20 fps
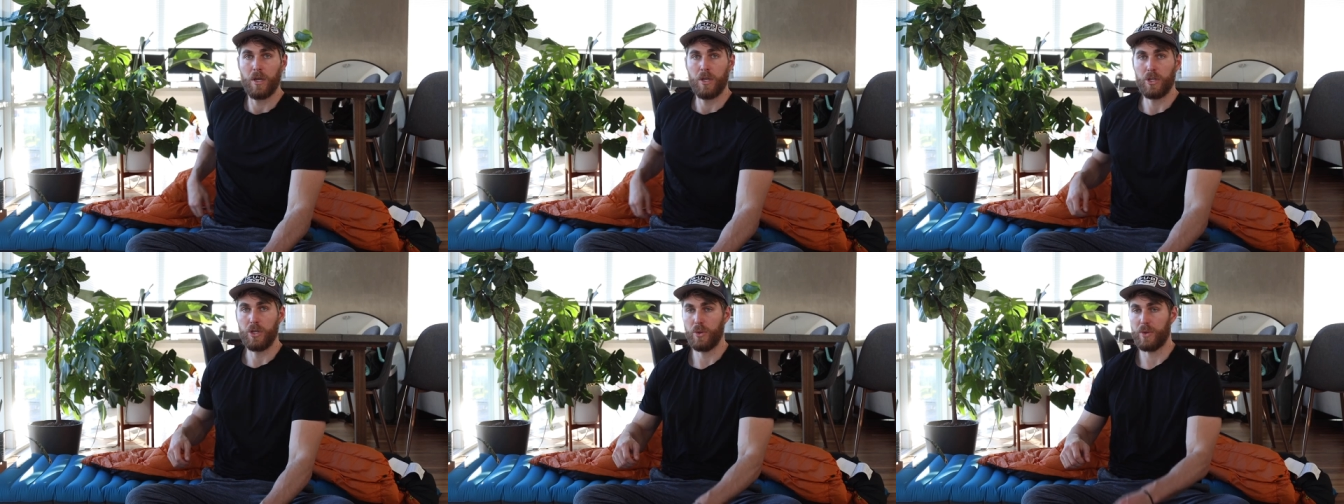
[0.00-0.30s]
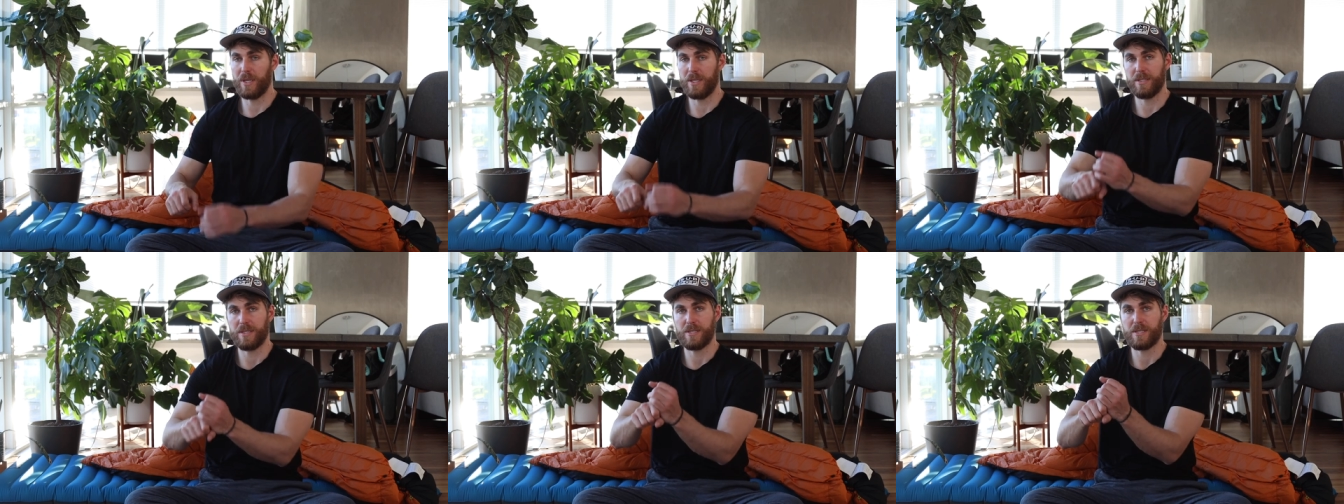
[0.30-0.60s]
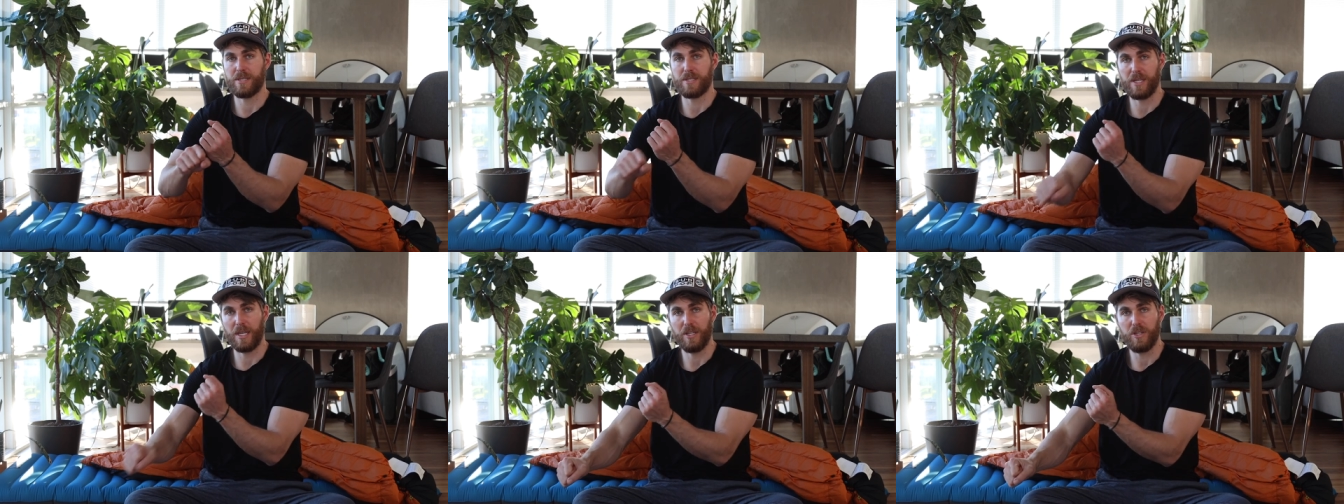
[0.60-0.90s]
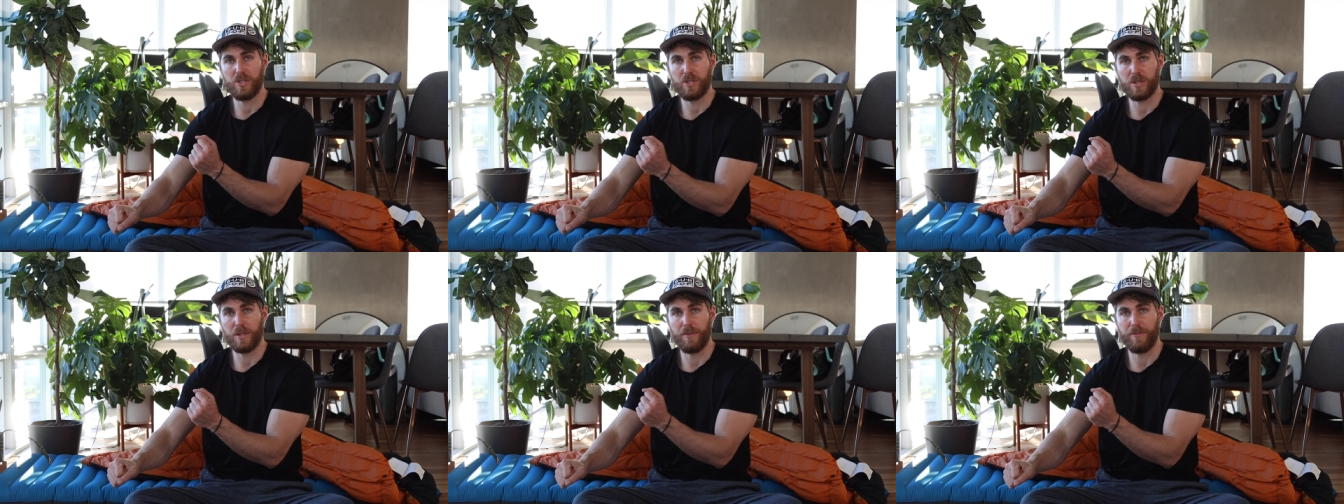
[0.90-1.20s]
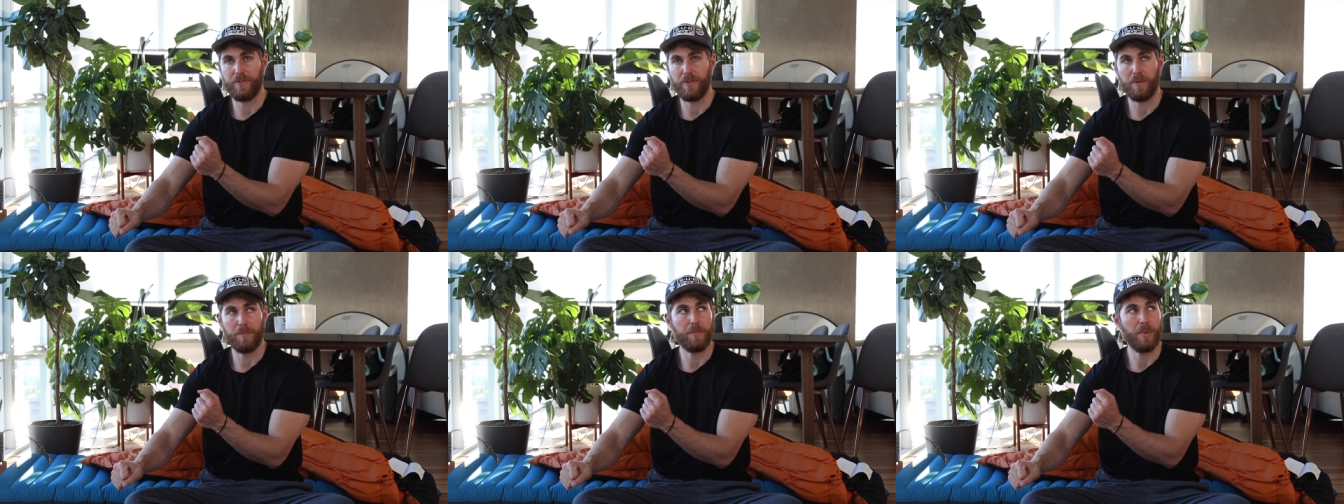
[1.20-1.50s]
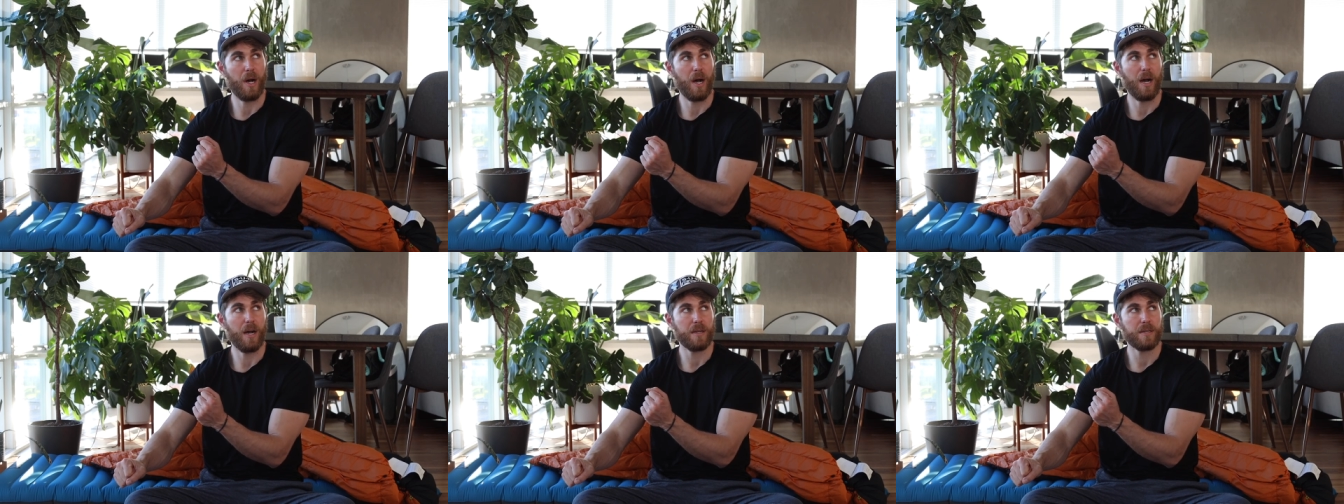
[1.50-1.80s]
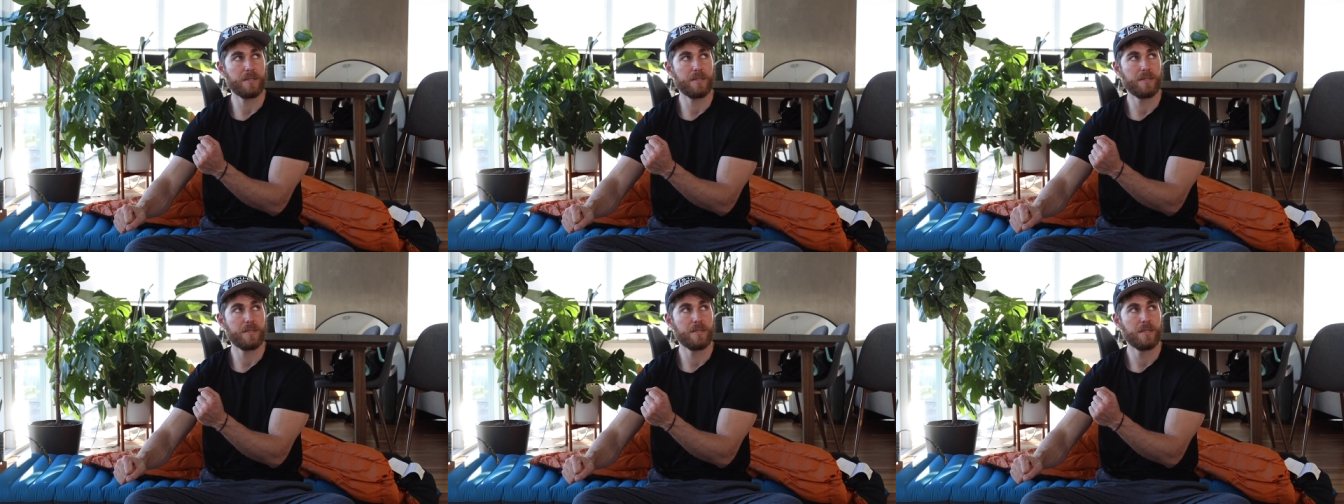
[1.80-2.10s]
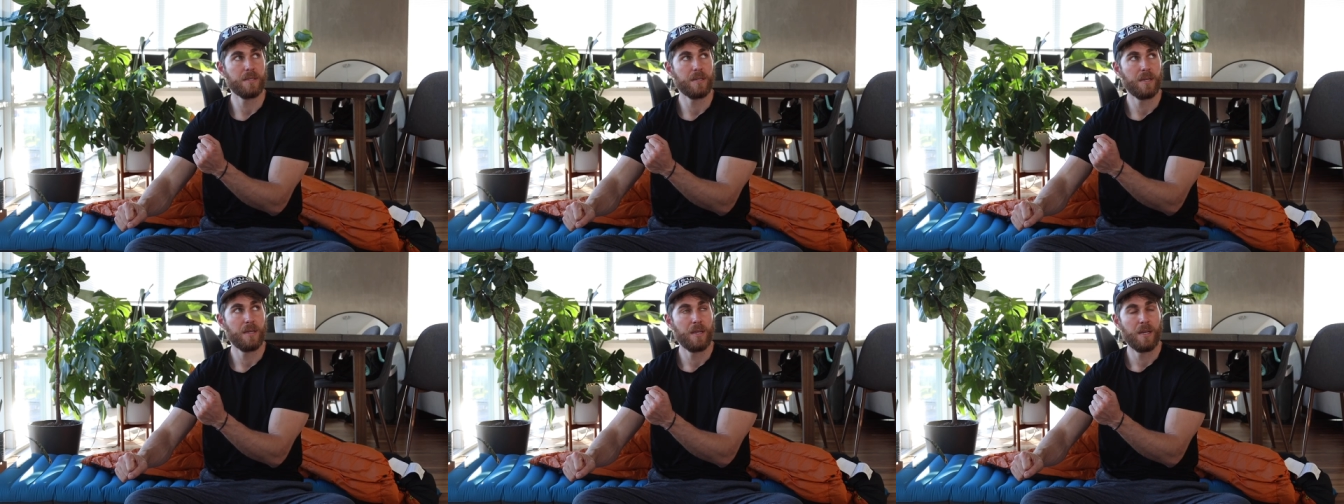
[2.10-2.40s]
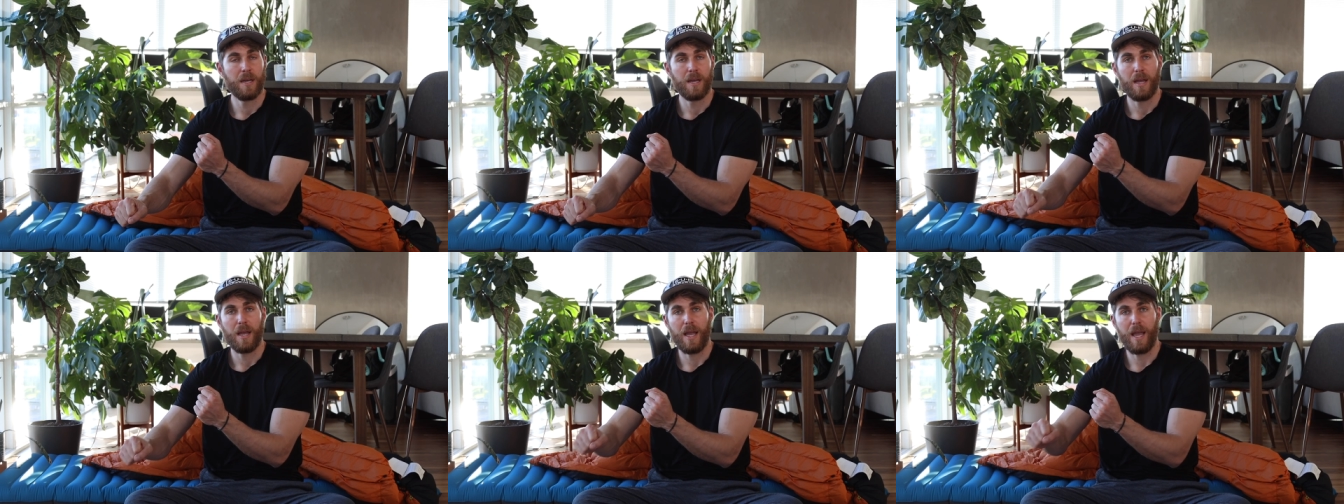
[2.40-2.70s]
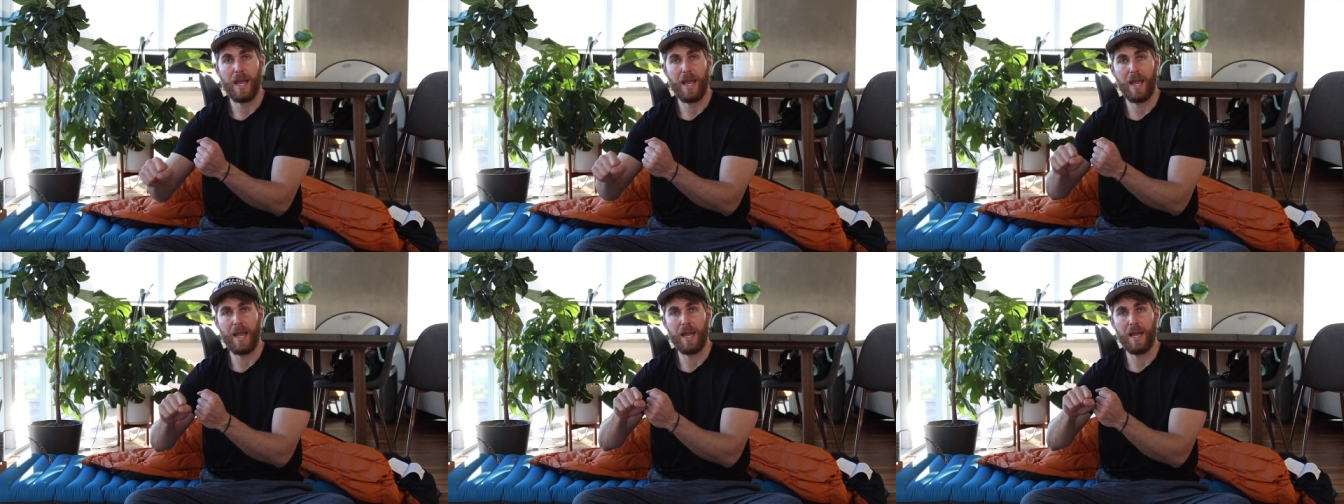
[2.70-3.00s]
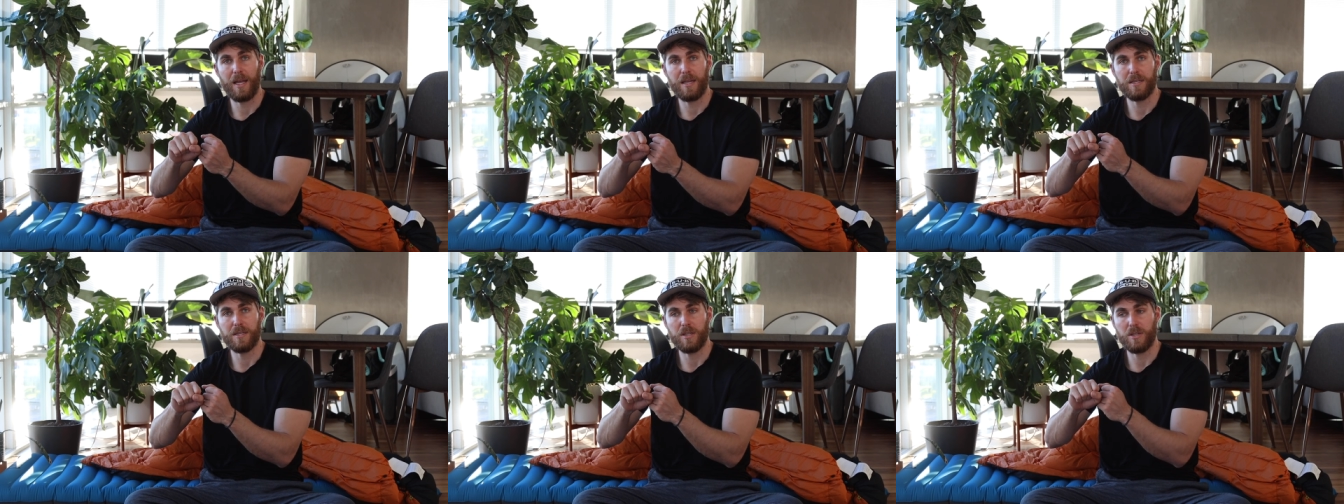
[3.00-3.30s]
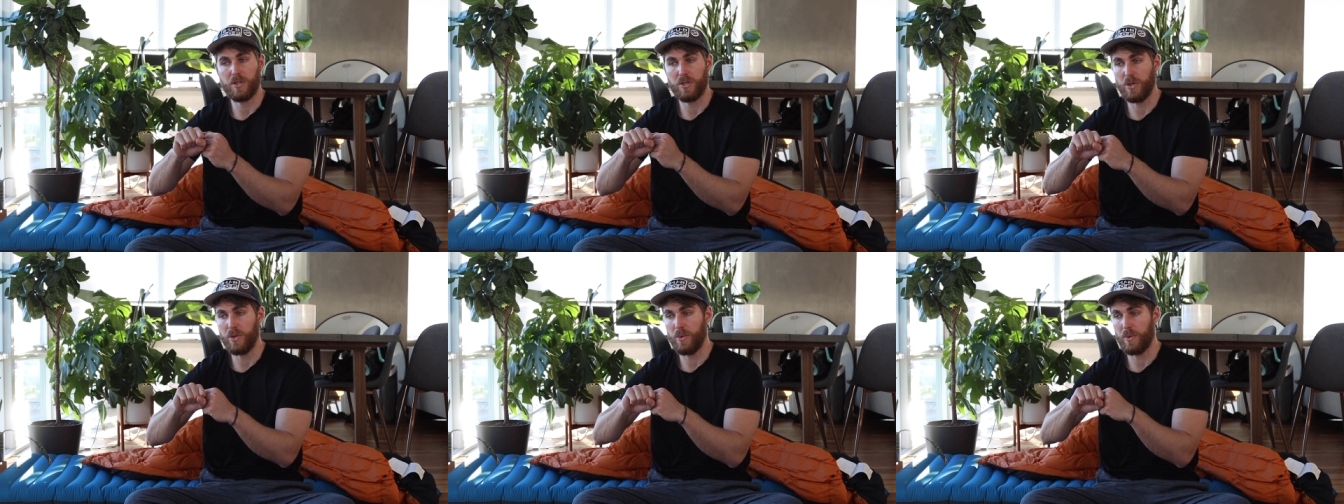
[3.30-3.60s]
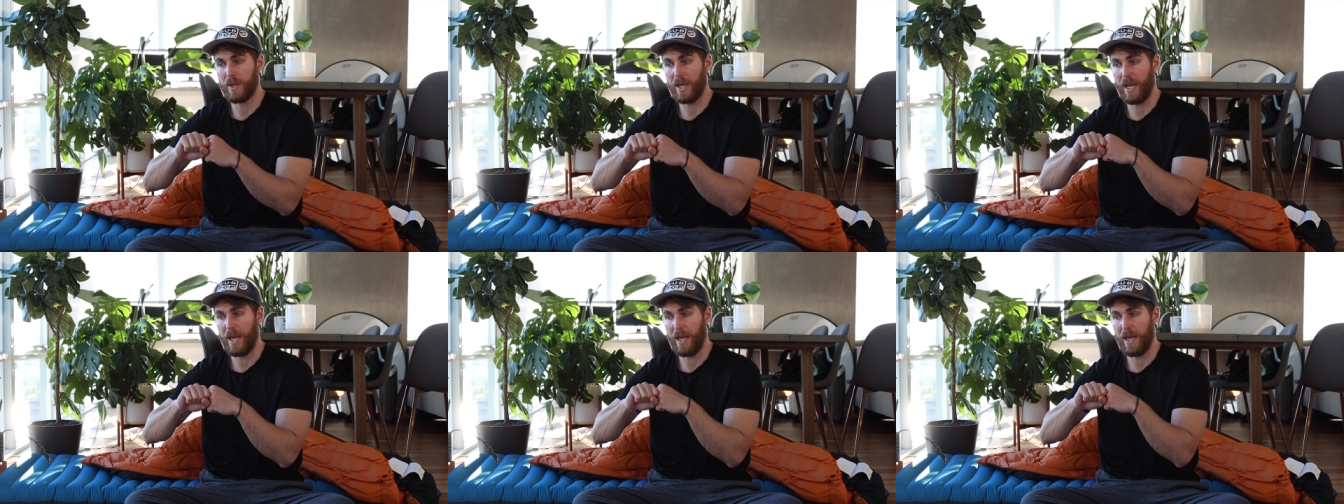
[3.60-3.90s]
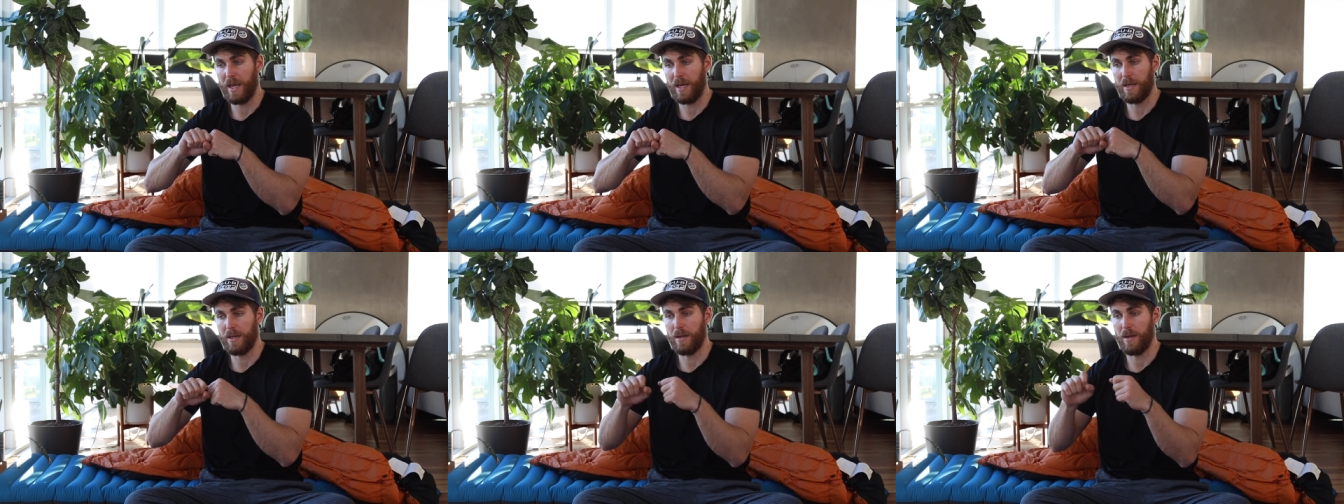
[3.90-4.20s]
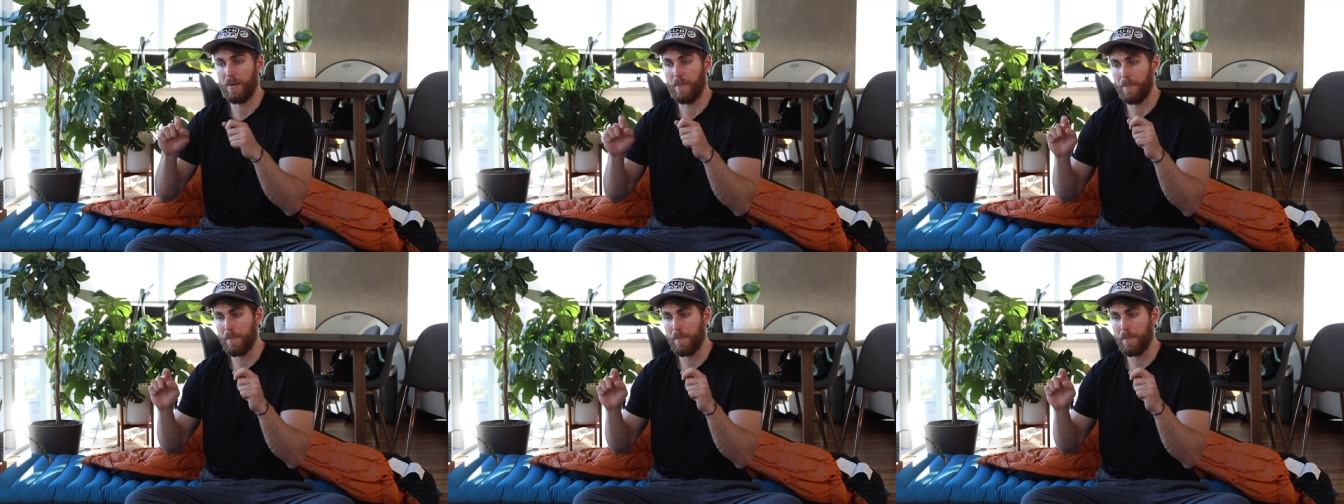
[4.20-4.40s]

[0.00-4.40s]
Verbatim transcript: you can cinch the foot box and you can